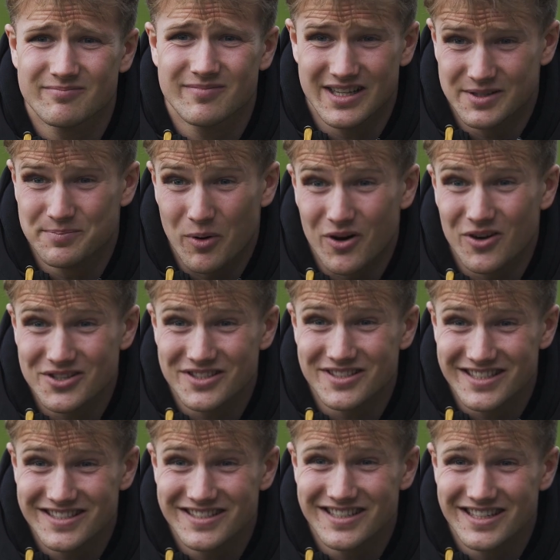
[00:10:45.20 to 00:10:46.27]
Massachusetts.
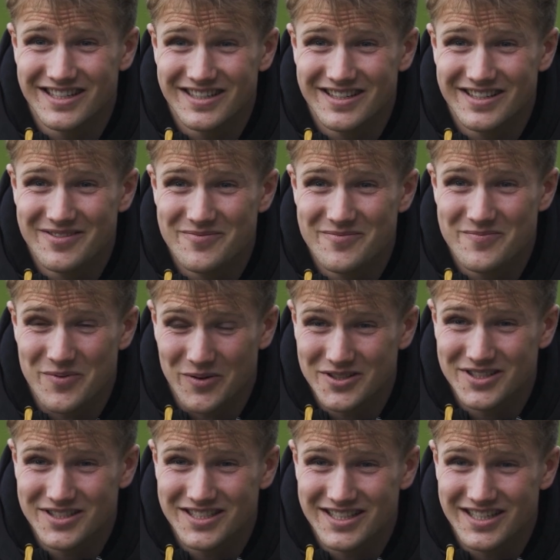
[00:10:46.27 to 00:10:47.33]
Boston, isn't it?
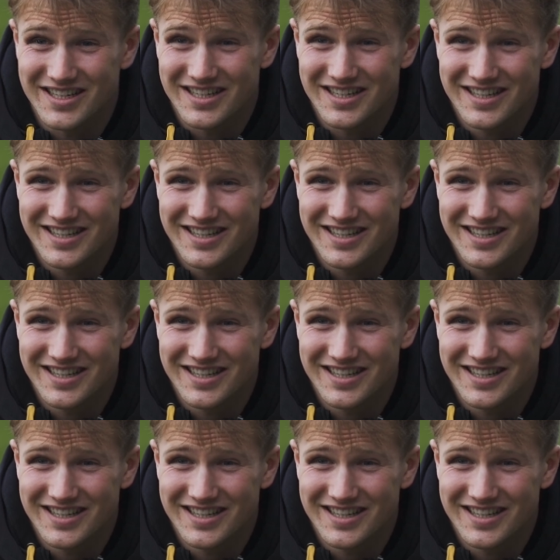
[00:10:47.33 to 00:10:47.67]
Boston a state?